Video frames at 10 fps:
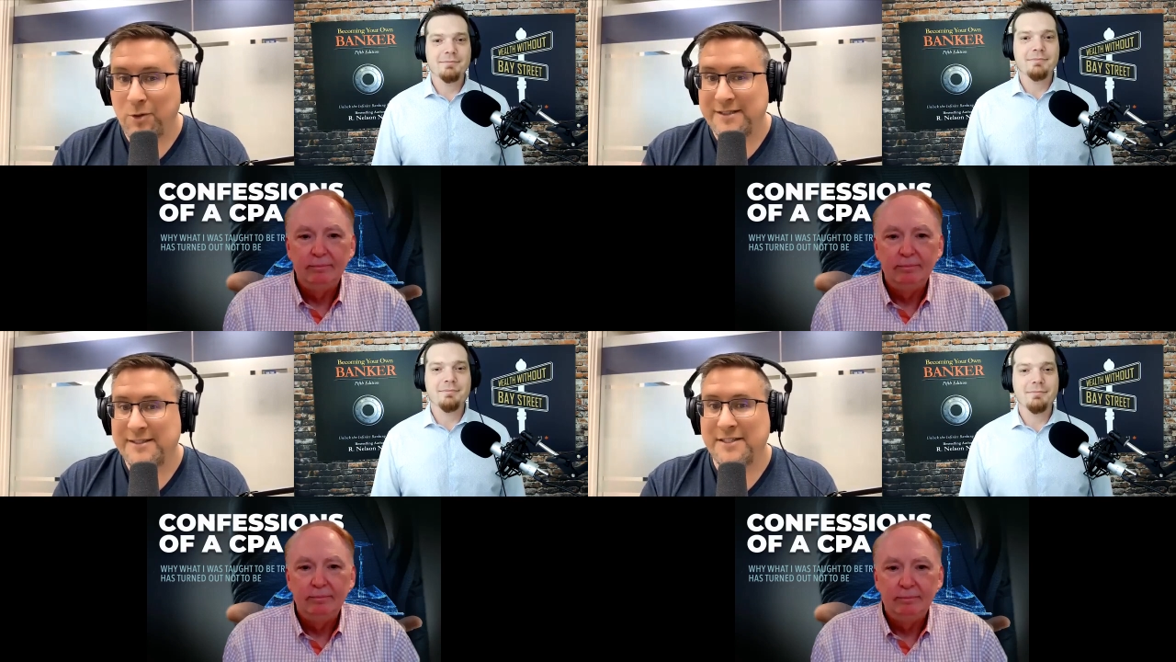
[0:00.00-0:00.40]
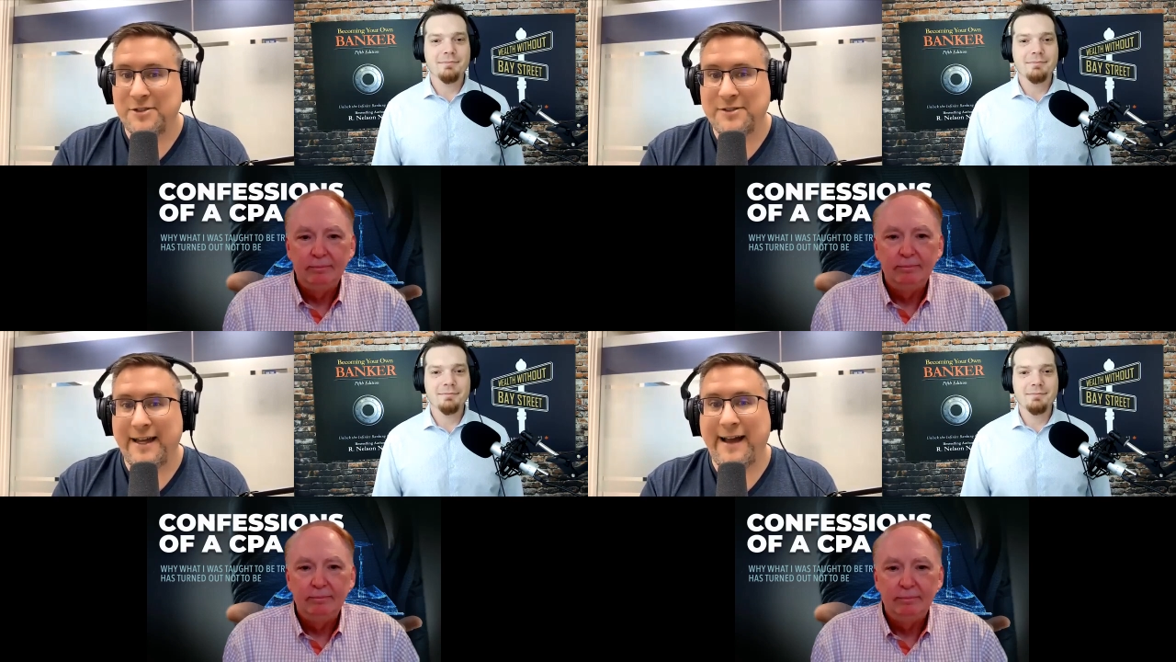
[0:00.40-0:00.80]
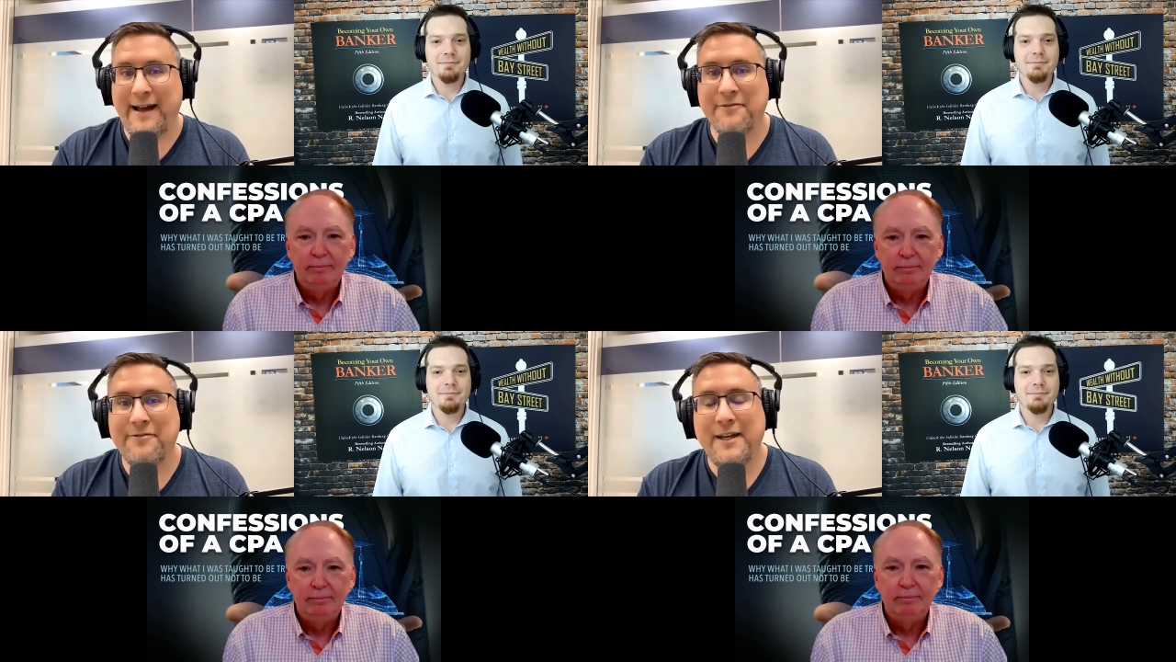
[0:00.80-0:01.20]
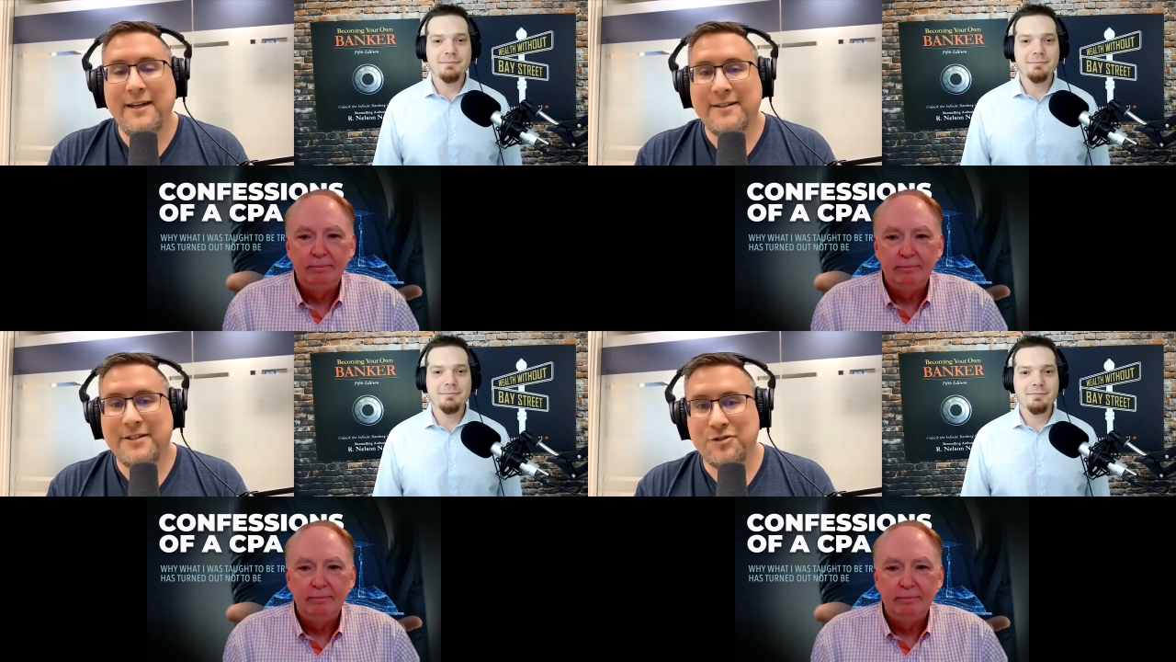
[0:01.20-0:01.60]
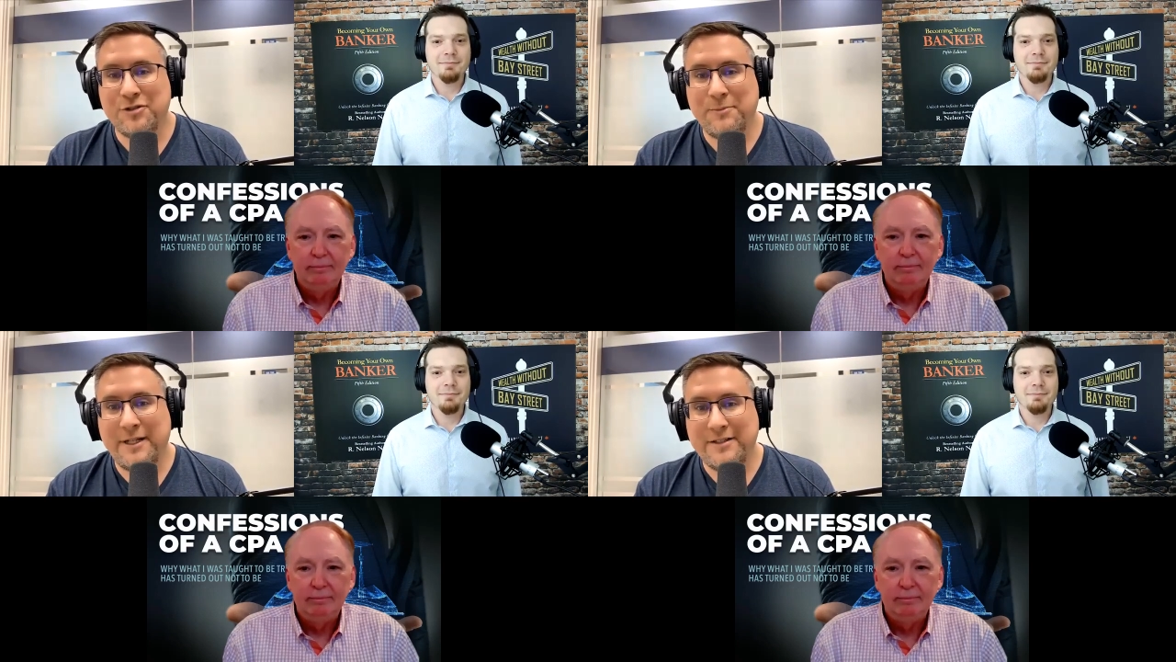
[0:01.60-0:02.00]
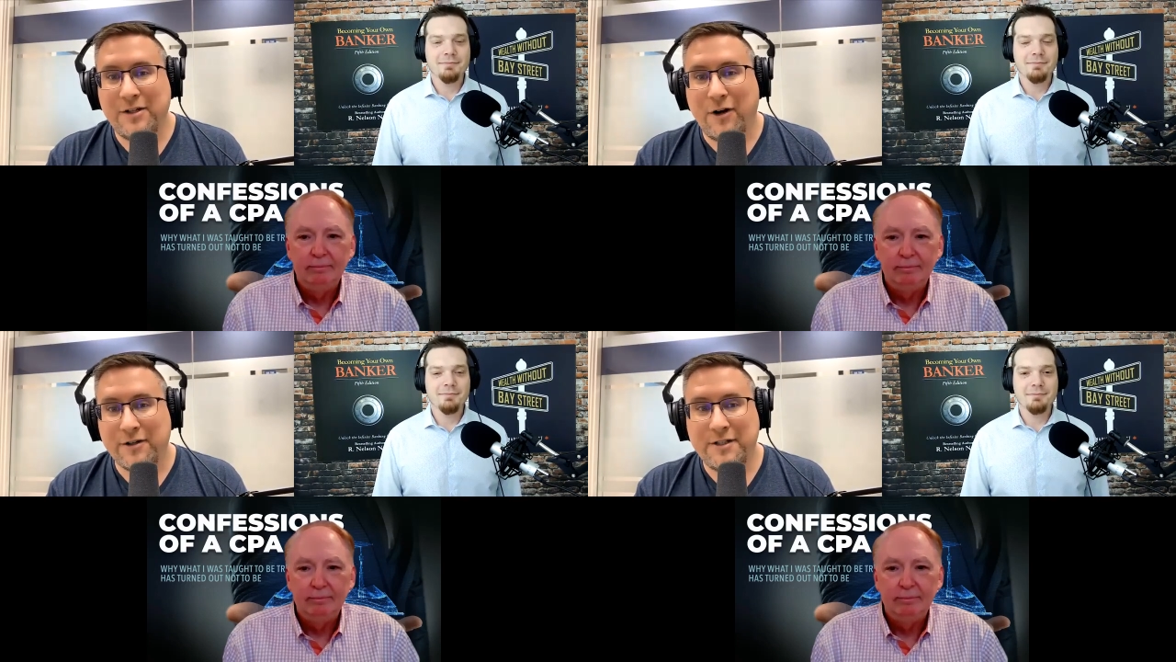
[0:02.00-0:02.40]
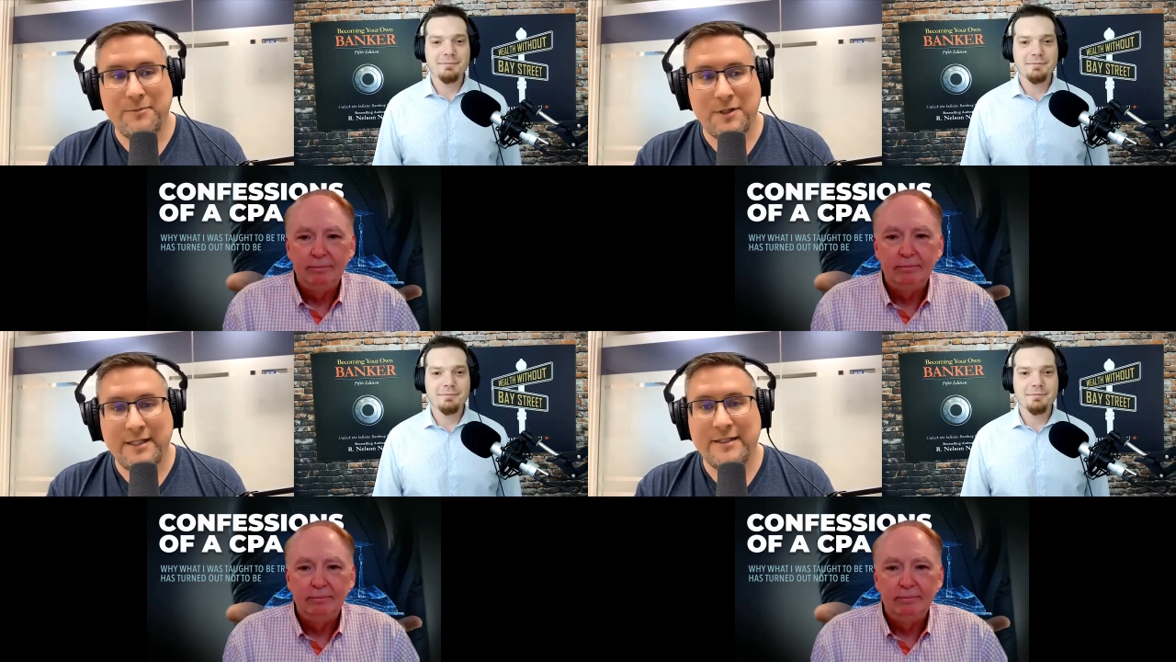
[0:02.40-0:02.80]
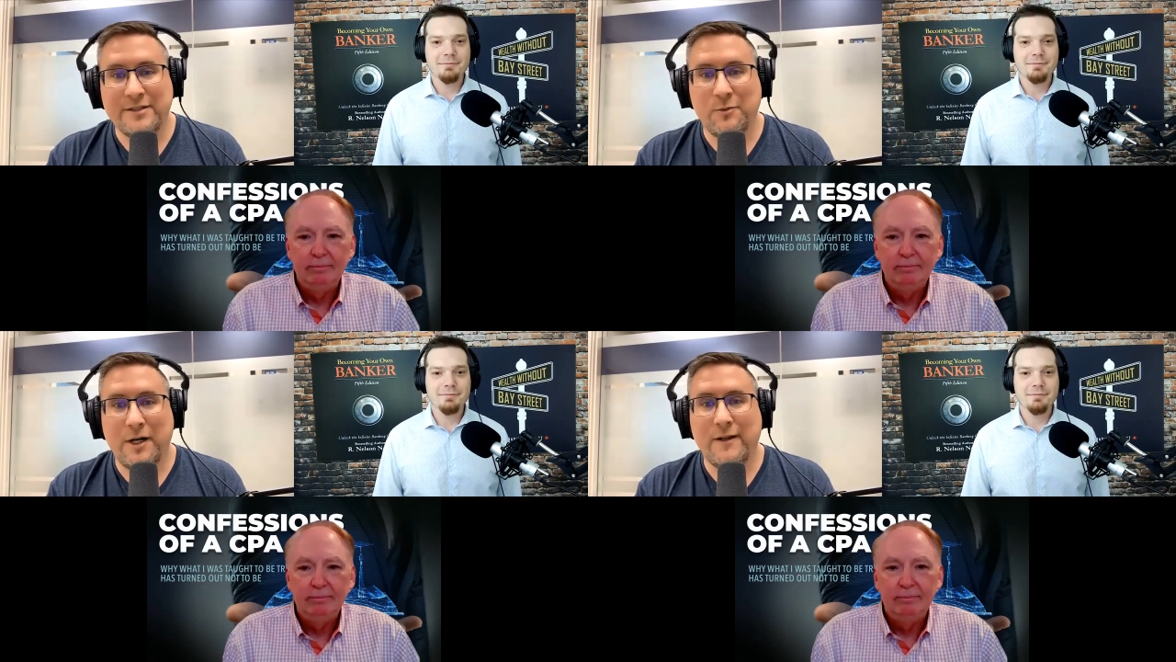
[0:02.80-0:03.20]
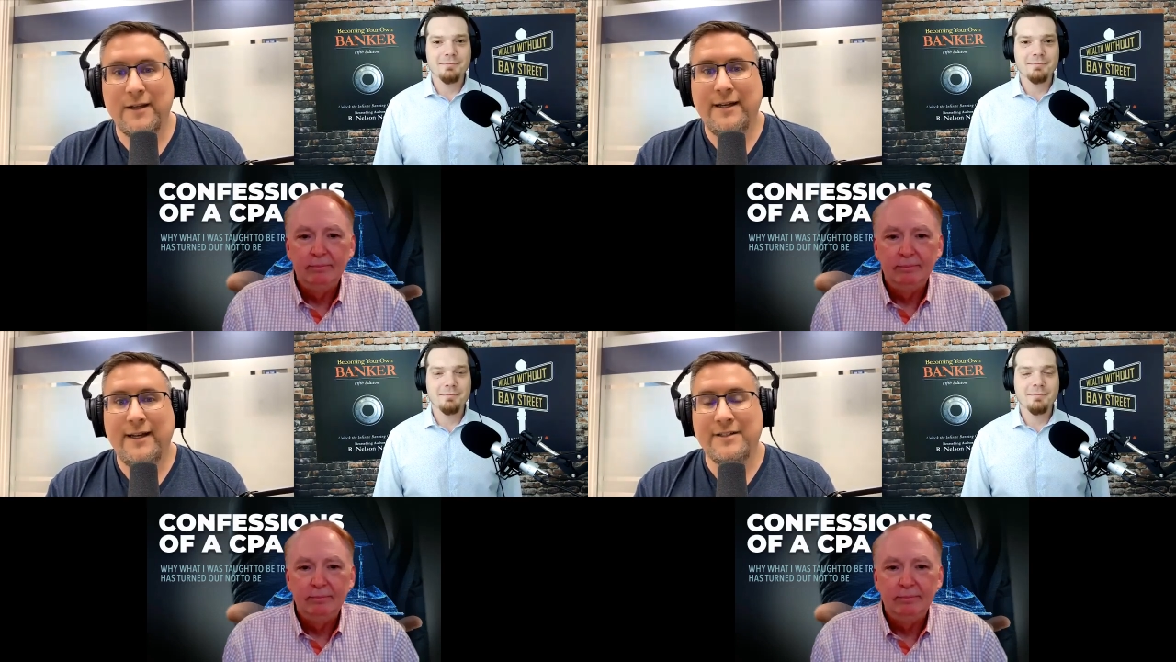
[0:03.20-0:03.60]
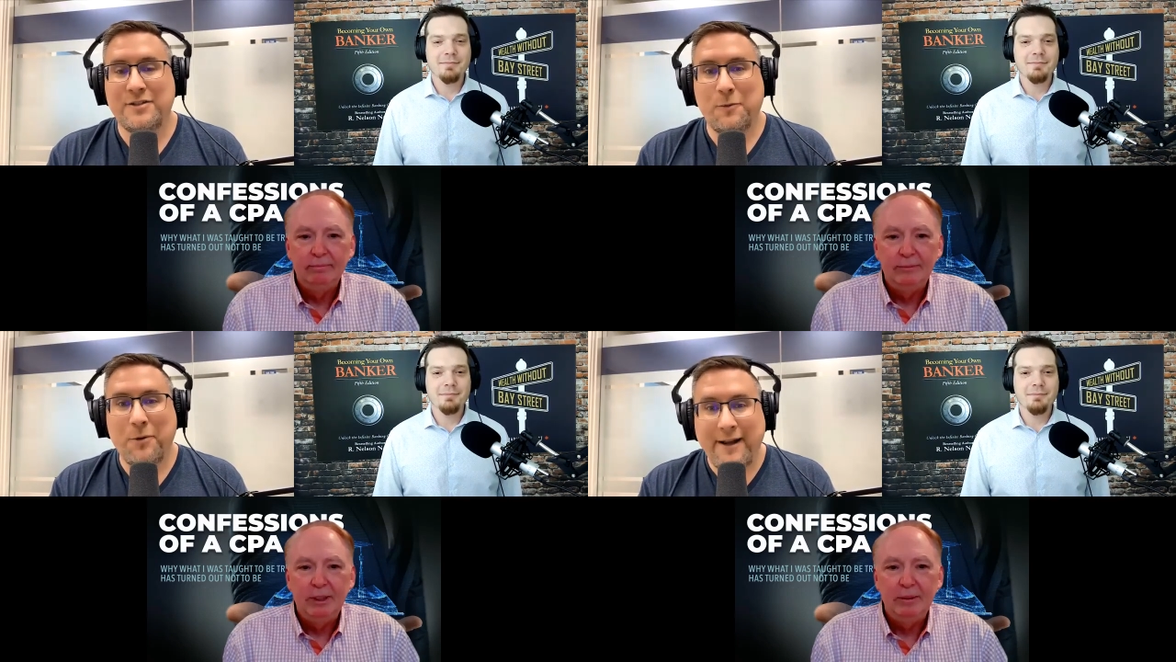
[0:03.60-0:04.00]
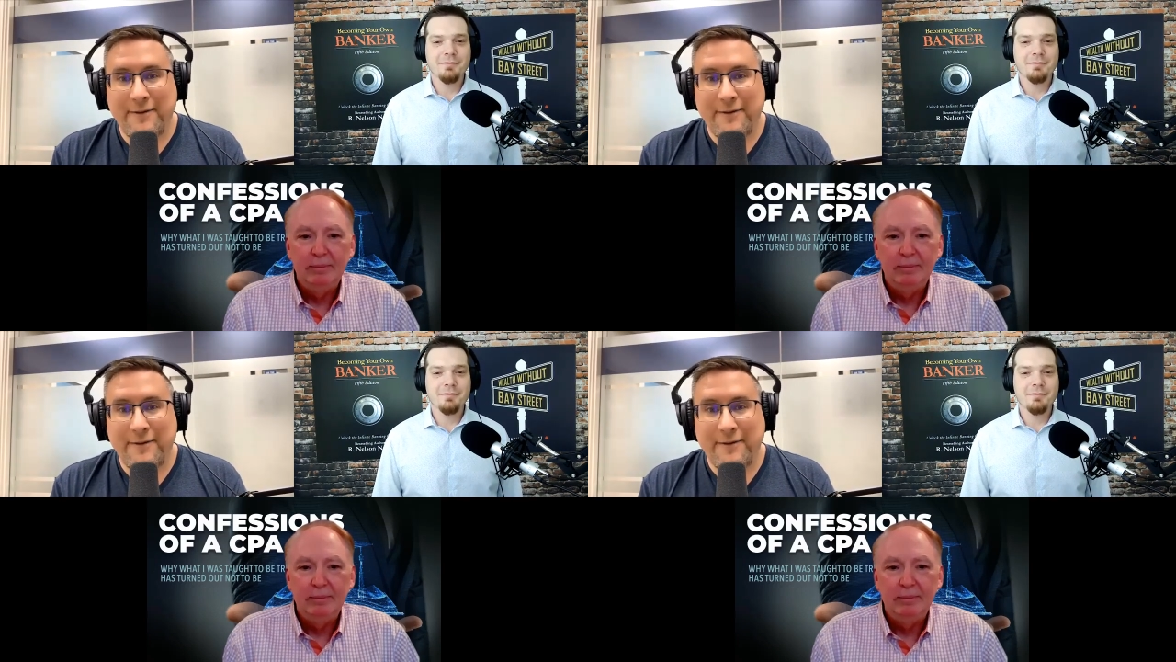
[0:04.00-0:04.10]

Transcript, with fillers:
Speaker 1: we will continue to have contributing to our community as well. And so,